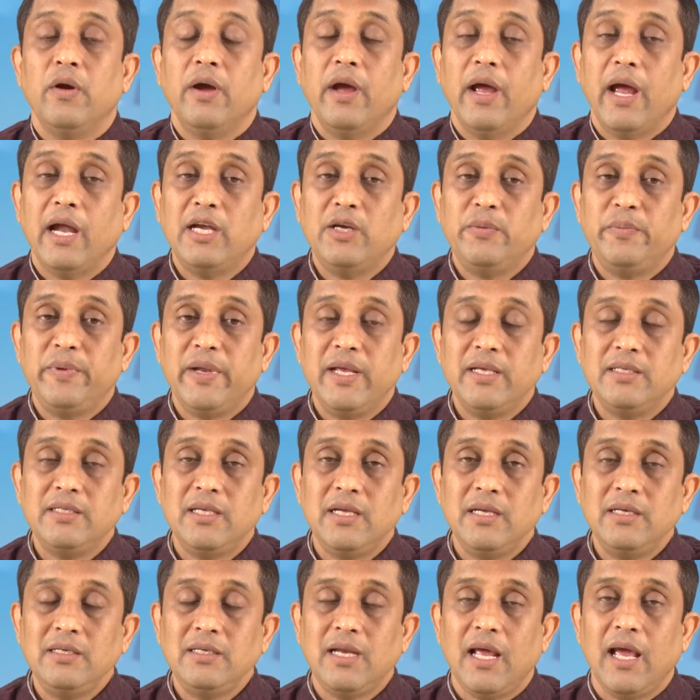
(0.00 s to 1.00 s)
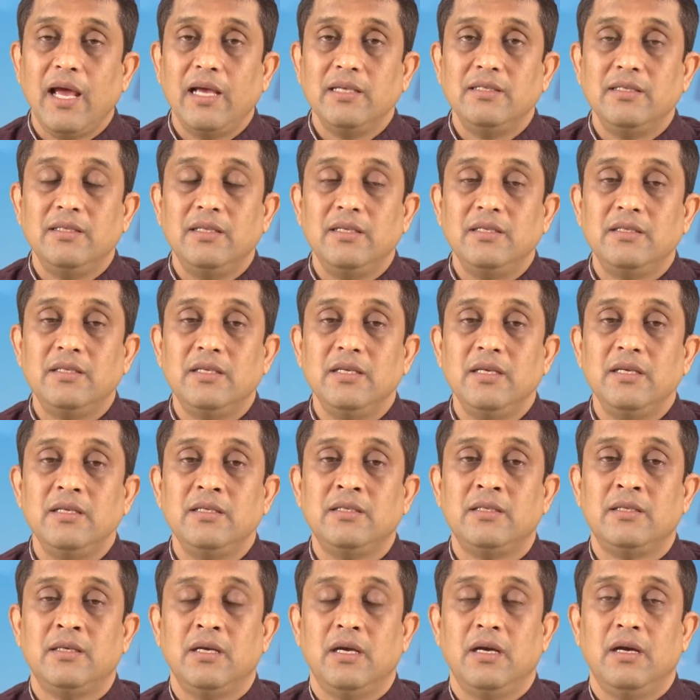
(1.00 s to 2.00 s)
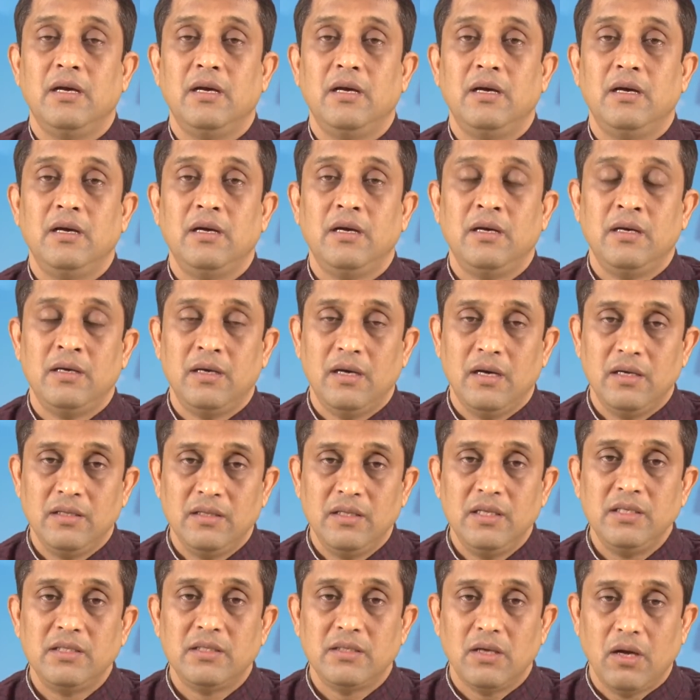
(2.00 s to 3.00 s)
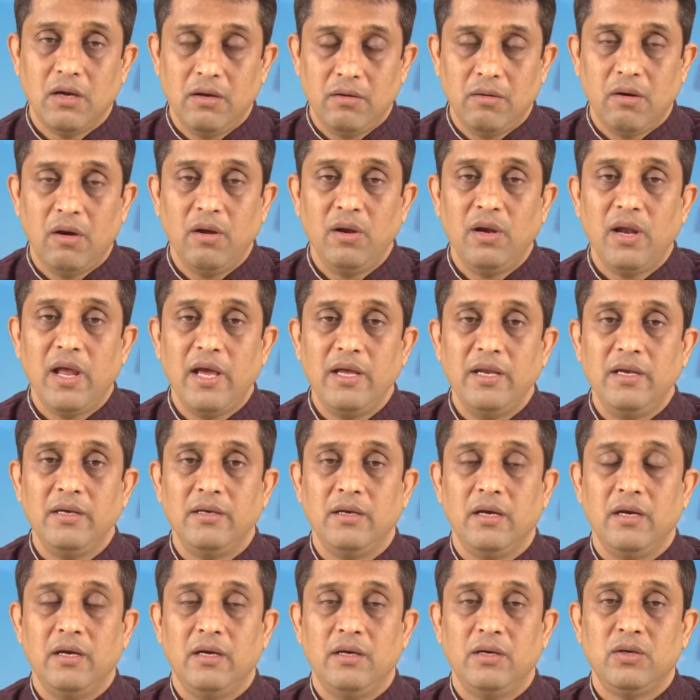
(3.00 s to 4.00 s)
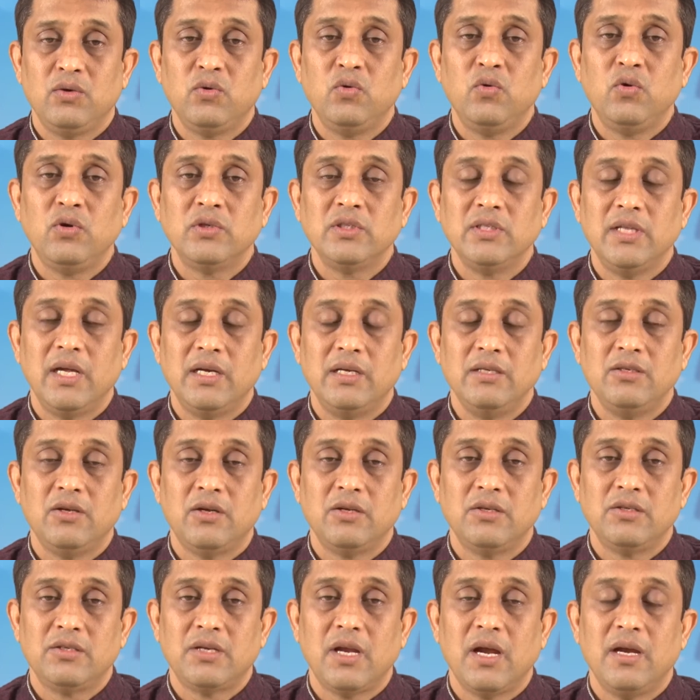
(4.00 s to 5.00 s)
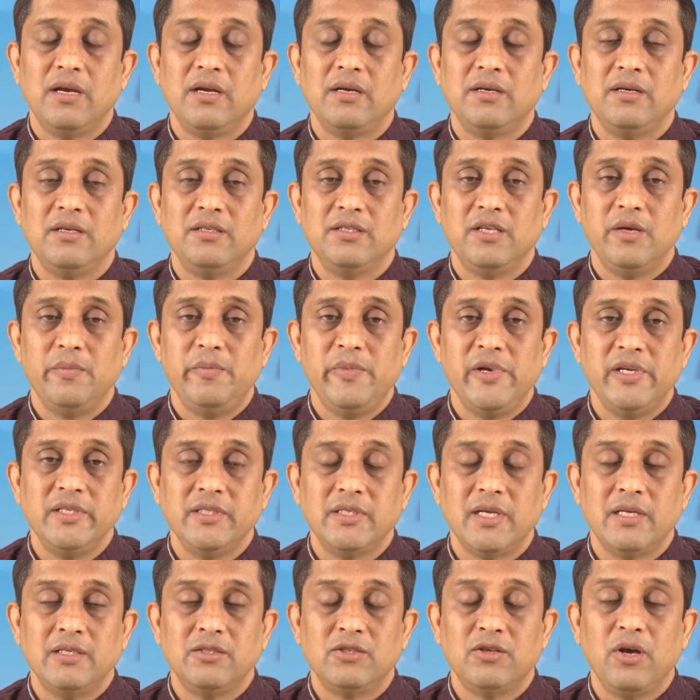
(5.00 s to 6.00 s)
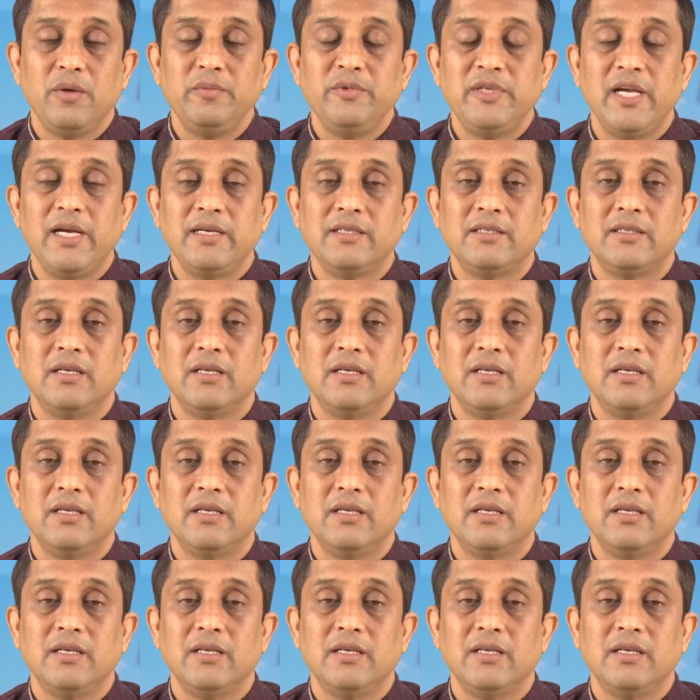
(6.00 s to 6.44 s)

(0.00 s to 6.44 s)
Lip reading: At present, as this is this online course, that is understanding disciplines and subjects,